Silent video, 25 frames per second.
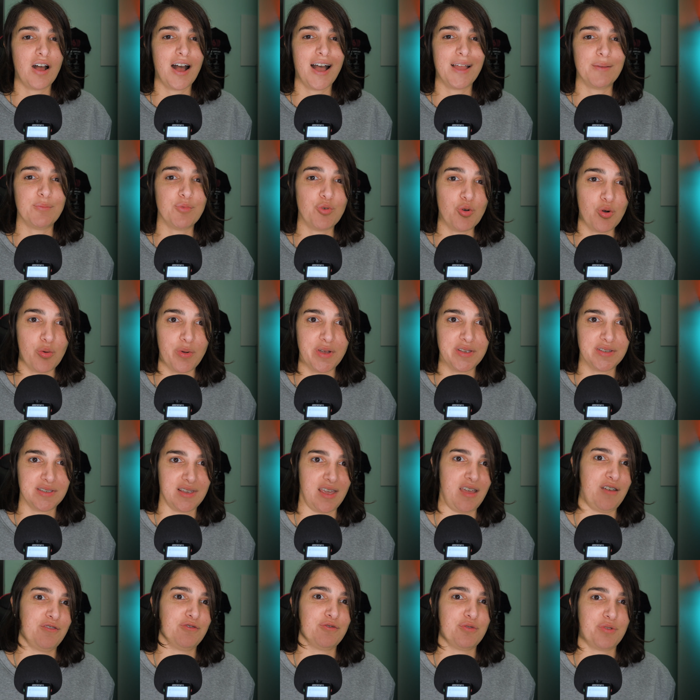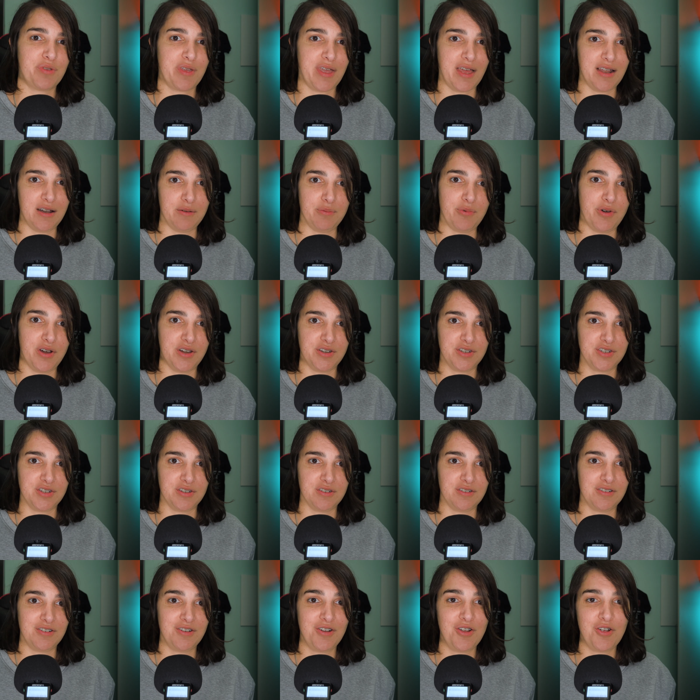I'm always careful with
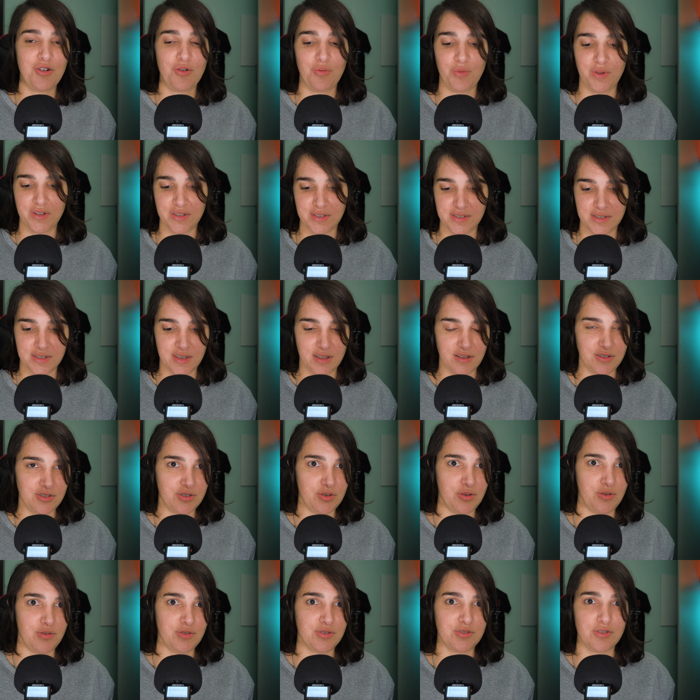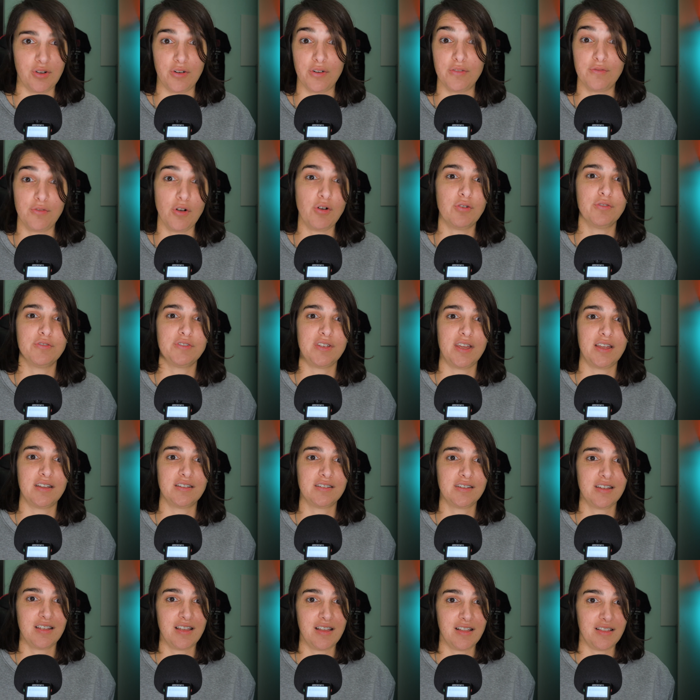calibration when skin tones are involved,
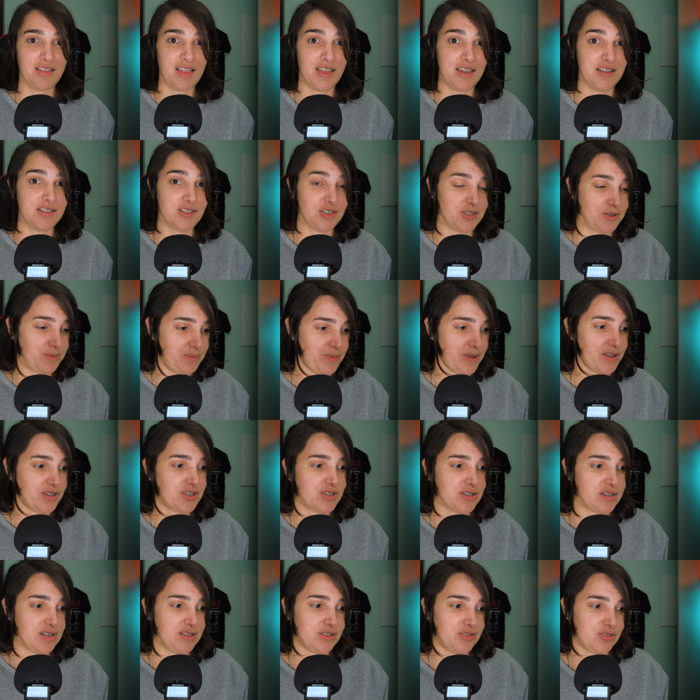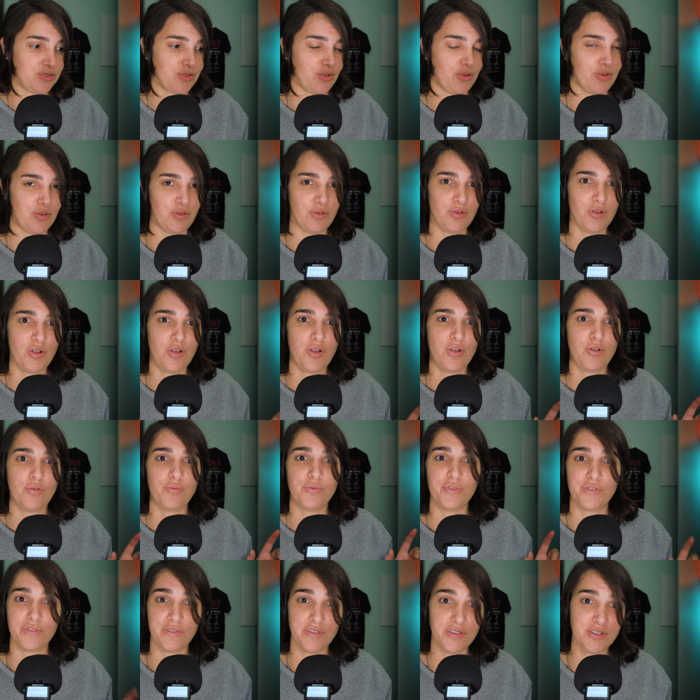and that is especially so
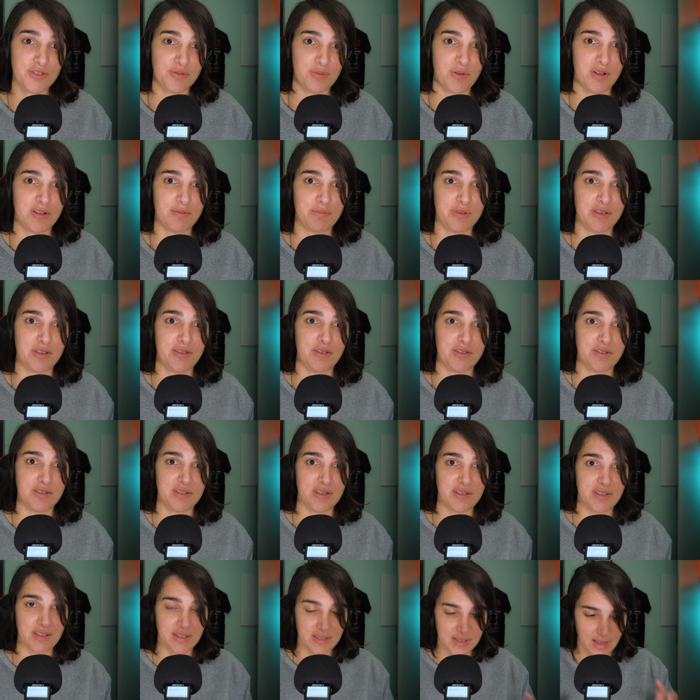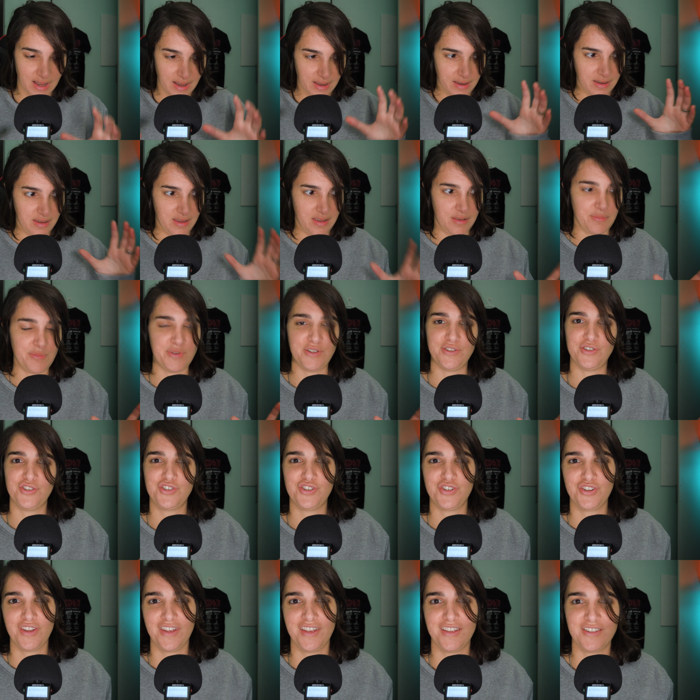with this one, because this entire
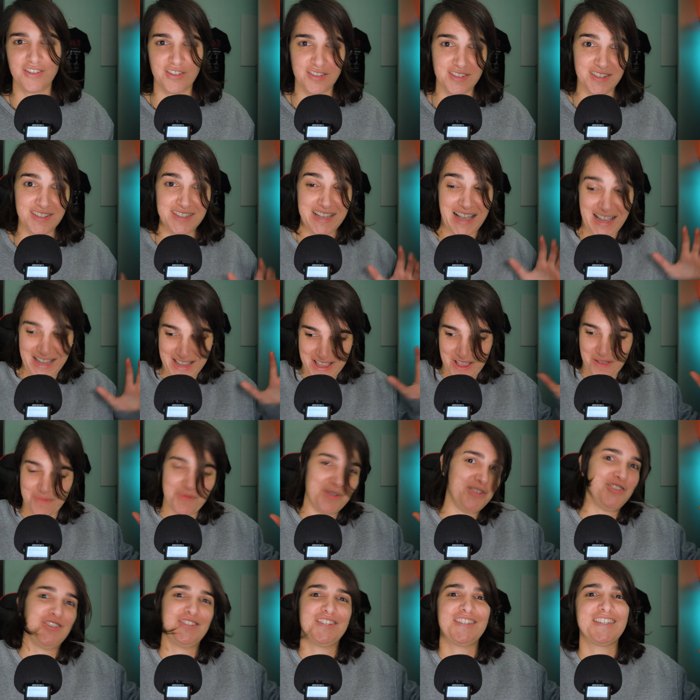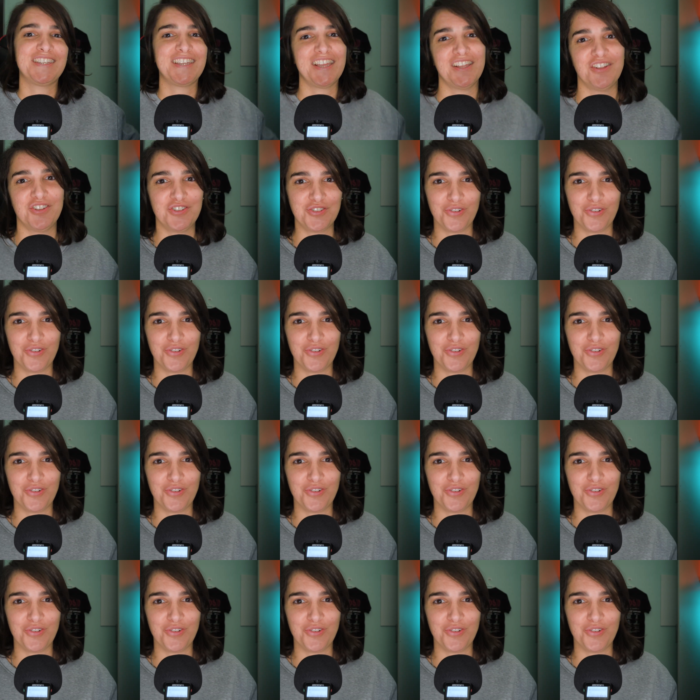image is skin